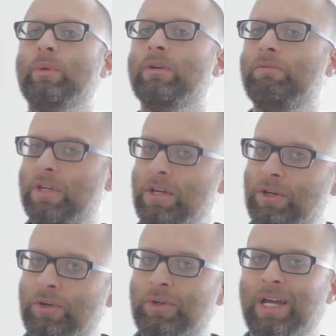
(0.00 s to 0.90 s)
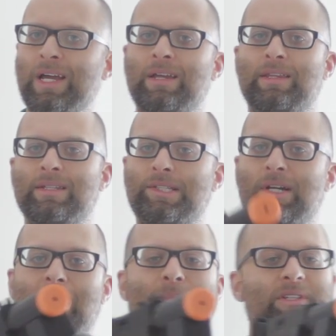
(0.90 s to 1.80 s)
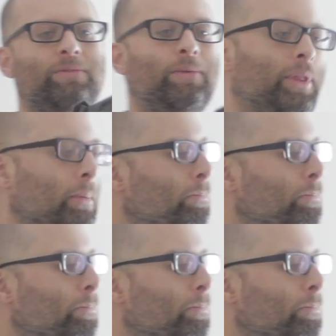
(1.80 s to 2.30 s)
review. This time it's for the